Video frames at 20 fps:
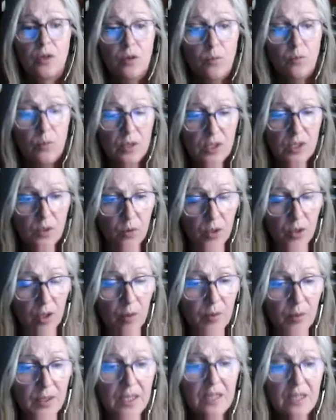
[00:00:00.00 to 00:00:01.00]
what's going
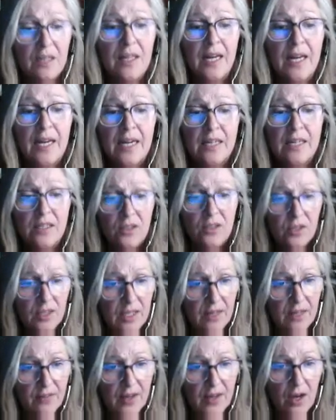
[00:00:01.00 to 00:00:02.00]
on with the client,
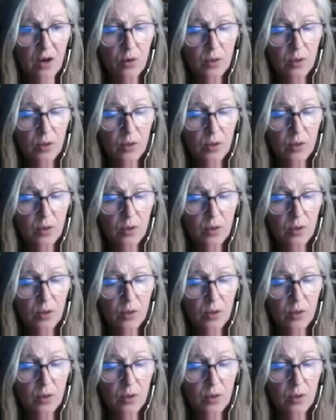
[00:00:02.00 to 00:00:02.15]
looking at that